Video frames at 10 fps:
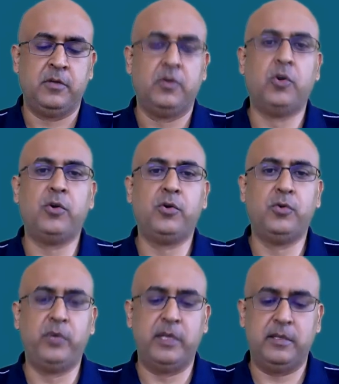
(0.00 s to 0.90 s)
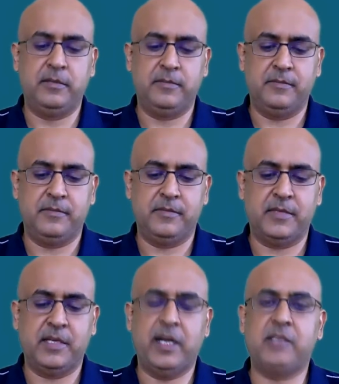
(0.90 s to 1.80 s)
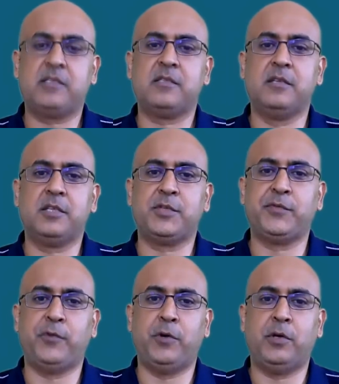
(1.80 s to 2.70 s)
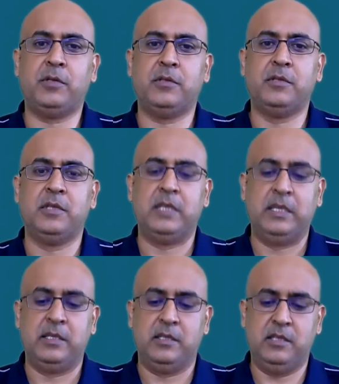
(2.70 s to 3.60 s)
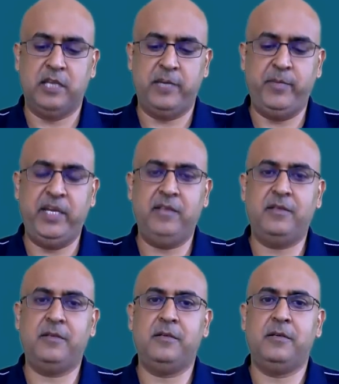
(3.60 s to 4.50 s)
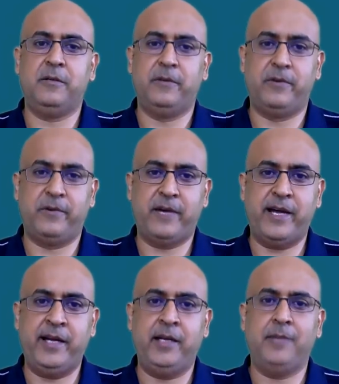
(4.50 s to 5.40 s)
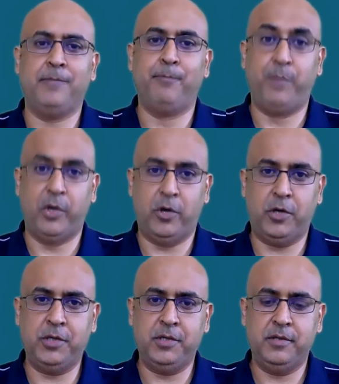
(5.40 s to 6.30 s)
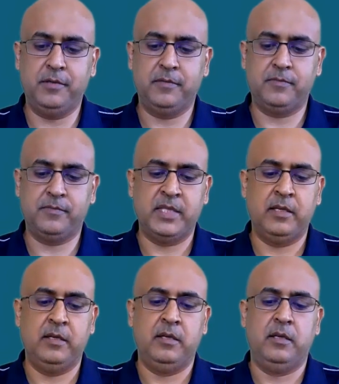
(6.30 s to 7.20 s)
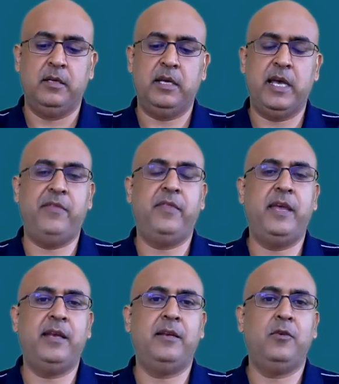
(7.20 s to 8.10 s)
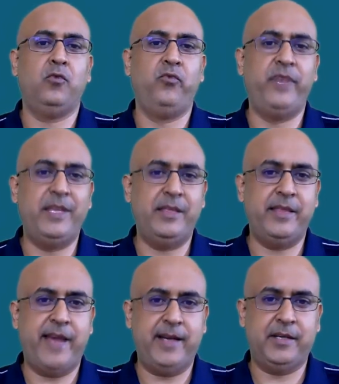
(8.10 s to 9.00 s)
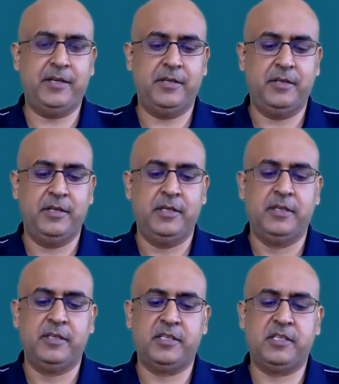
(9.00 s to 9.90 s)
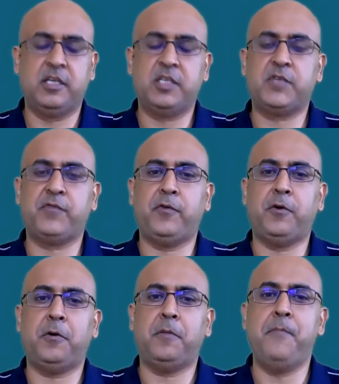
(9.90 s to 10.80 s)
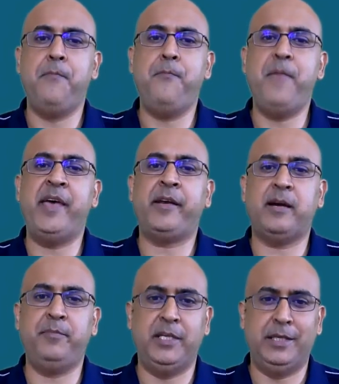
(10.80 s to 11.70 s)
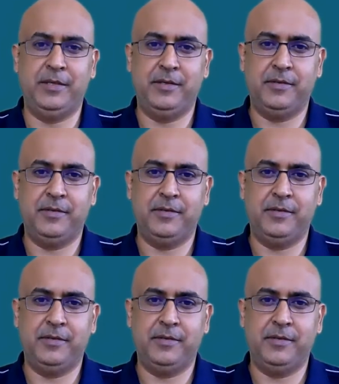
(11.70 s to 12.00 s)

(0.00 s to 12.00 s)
go to Google and search for Dharmendra Rai blog, and then within that, search for Mehrabian,